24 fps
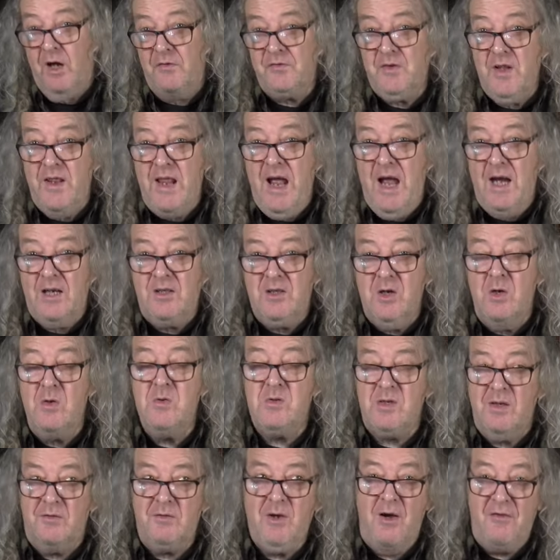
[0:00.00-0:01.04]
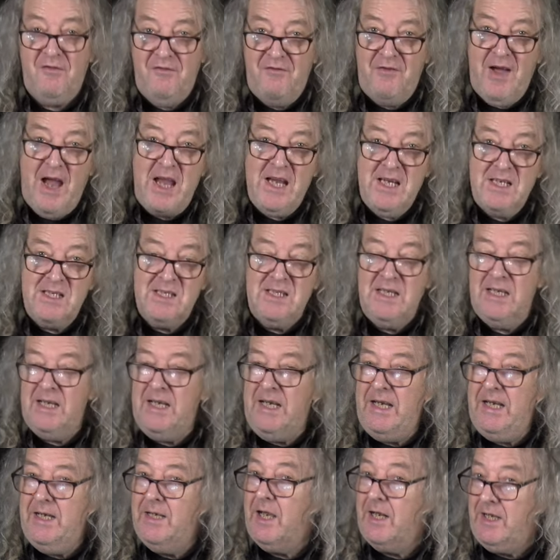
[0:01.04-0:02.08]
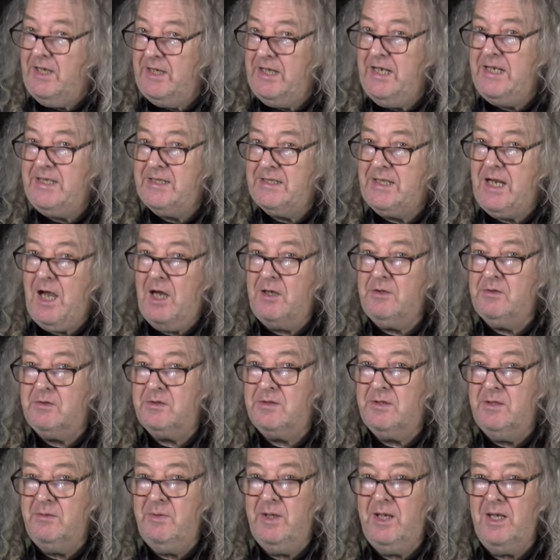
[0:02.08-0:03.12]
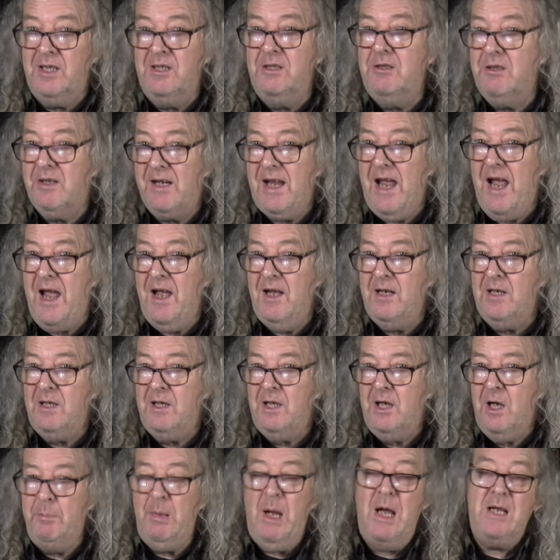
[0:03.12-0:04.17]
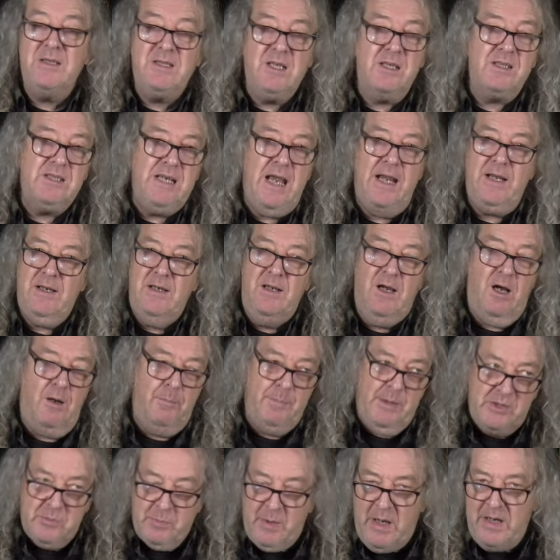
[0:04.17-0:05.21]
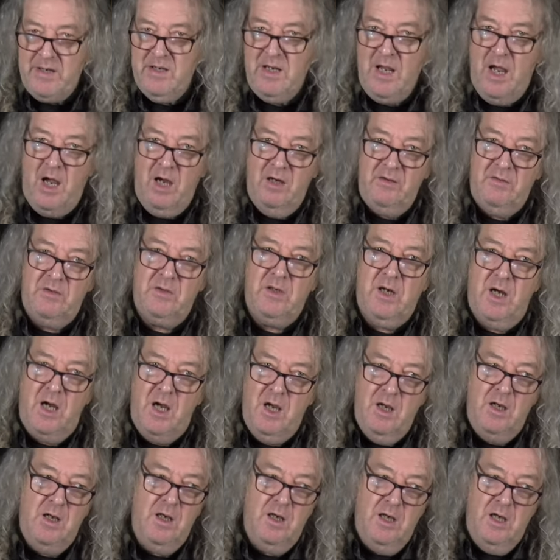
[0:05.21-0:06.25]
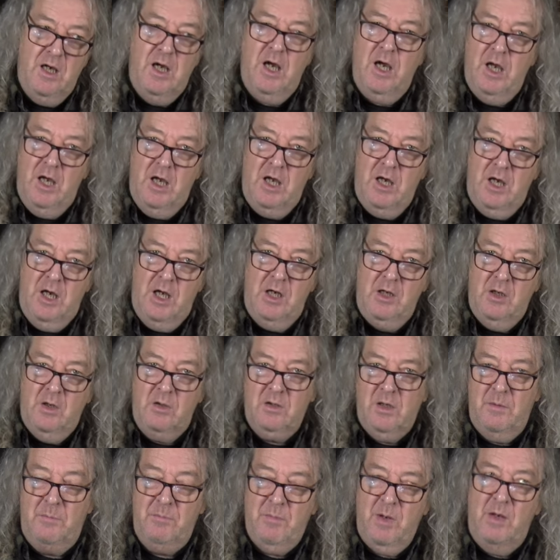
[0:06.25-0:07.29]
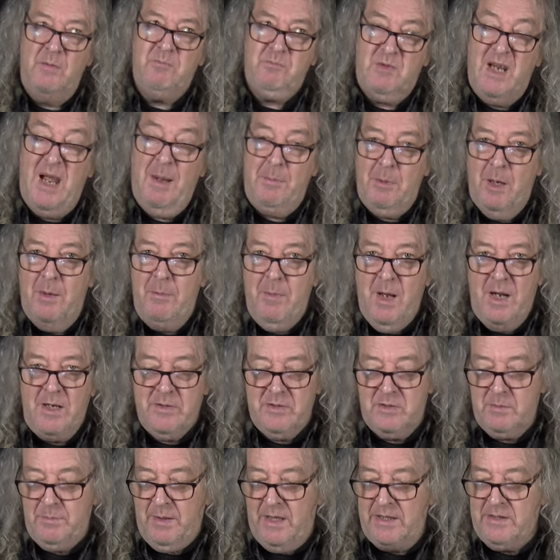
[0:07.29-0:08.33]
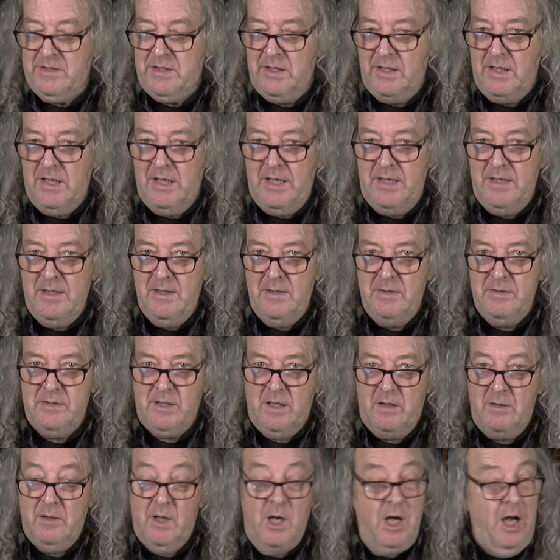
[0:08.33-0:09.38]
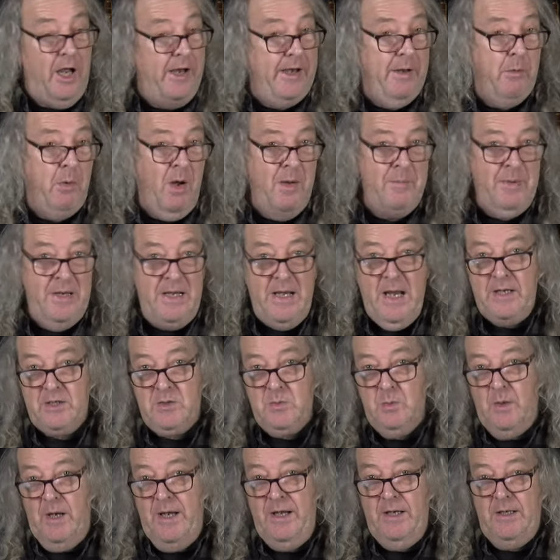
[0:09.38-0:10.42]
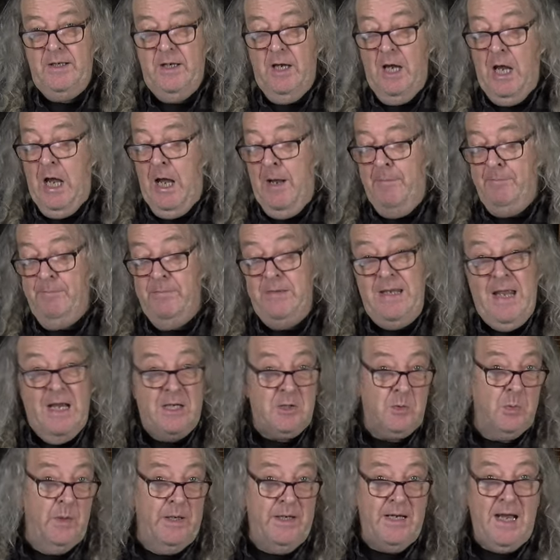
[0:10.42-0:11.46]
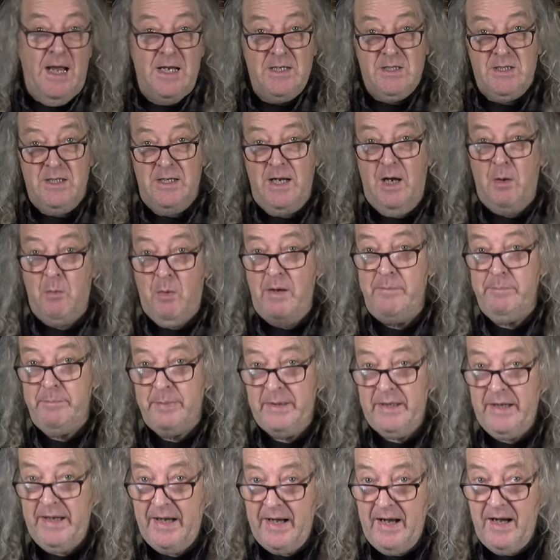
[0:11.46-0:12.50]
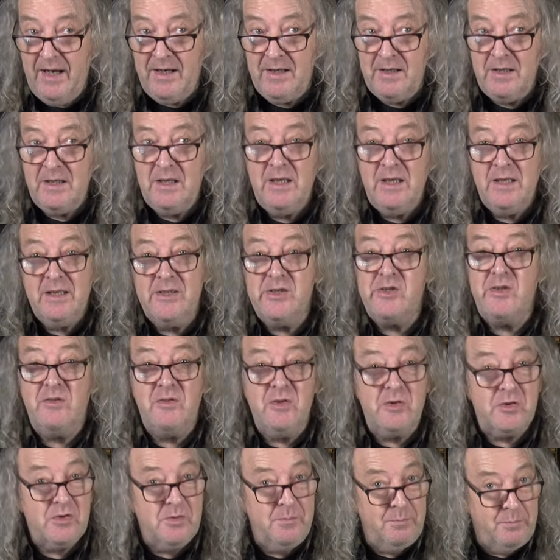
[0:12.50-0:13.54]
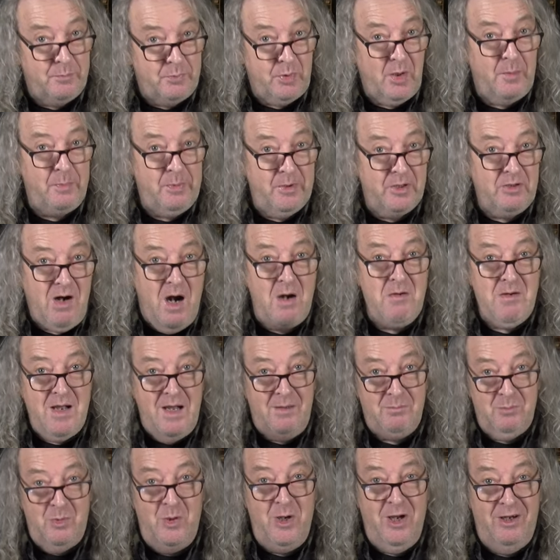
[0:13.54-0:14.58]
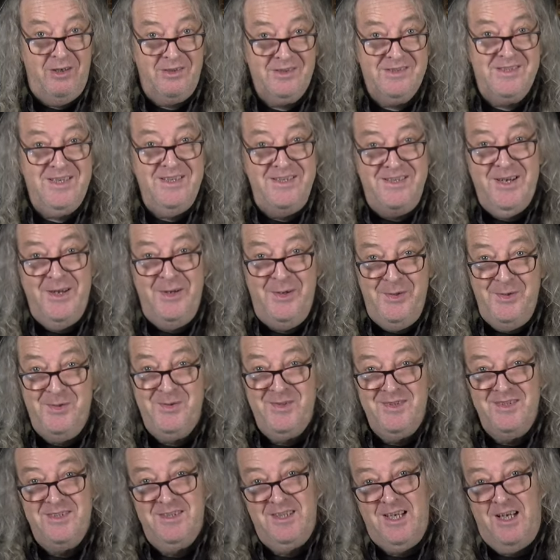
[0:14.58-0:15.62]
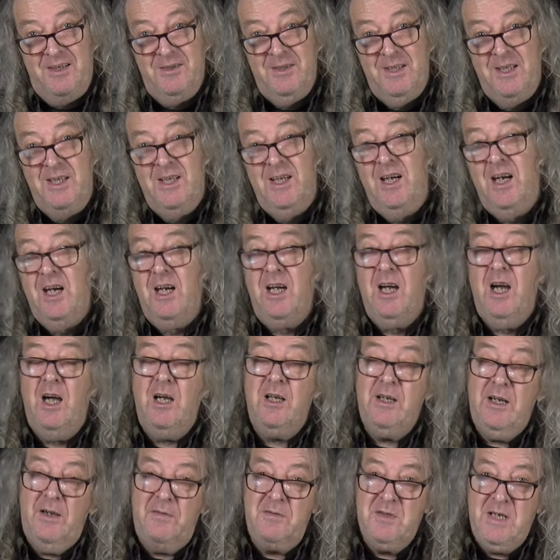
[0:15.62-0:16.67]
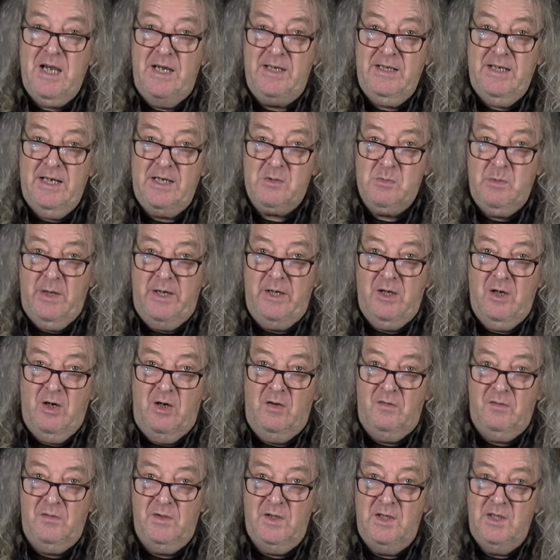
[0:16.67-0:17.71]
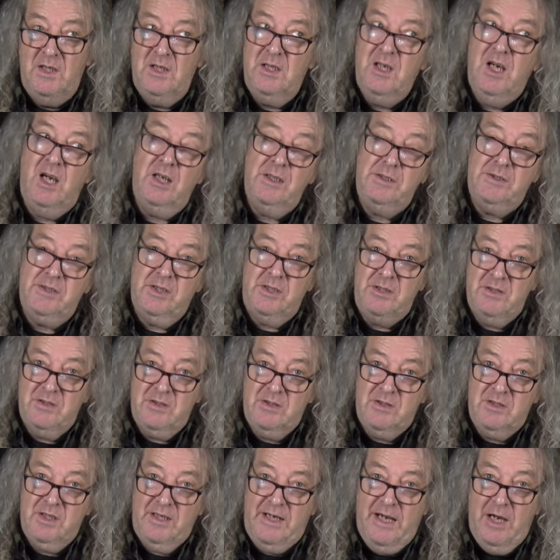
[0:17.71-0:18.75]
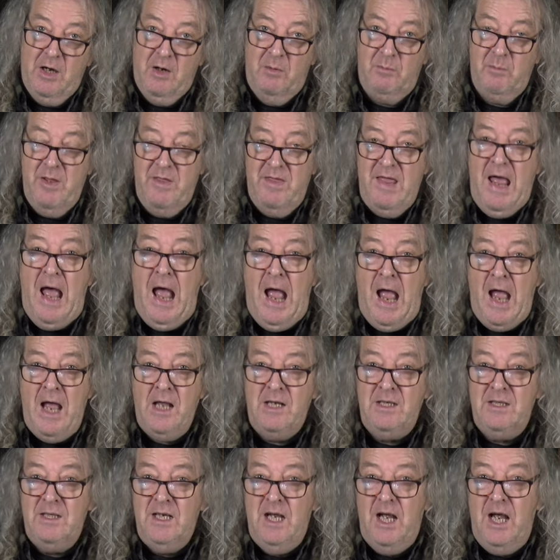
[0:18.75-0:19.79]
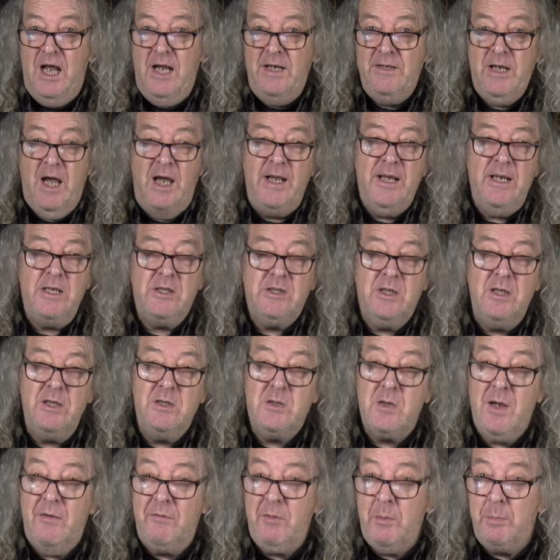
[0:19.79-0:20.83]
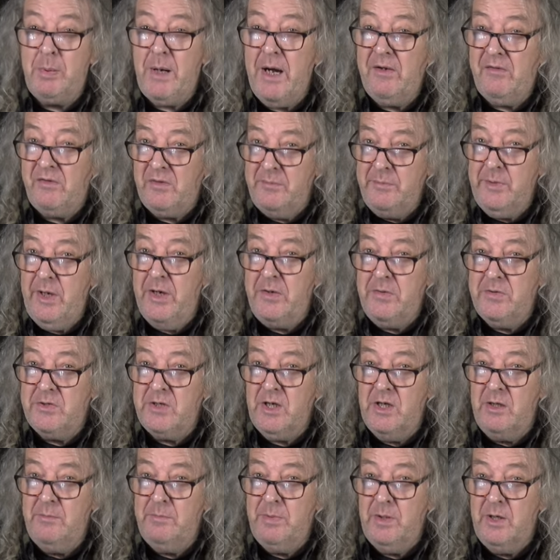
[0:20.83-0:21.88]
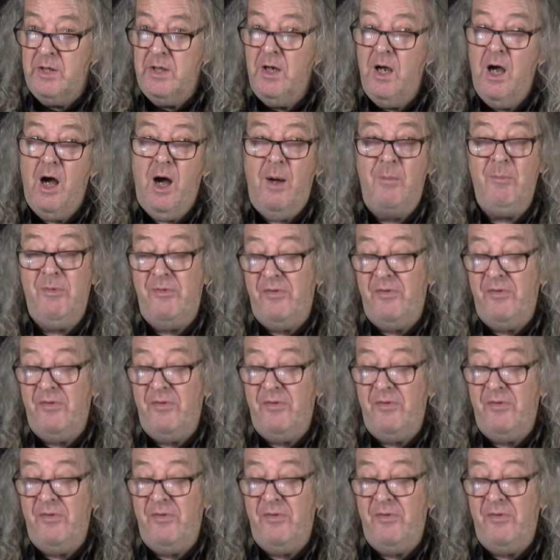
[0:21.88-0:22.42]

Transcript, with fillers: after that, of course, I've got a Paisley and an East Coast that we're going to look at. But as I said, I'll be spreading that over a, a, a longer, a couple of months, basically. So, and it won't be next week. Um, next week, actually, I won't be here because I've got some proper grown-up work to do. So I'm going to have to take next week off uh, to, to get on with that. And, and it's good to have a break from YouTube, I'm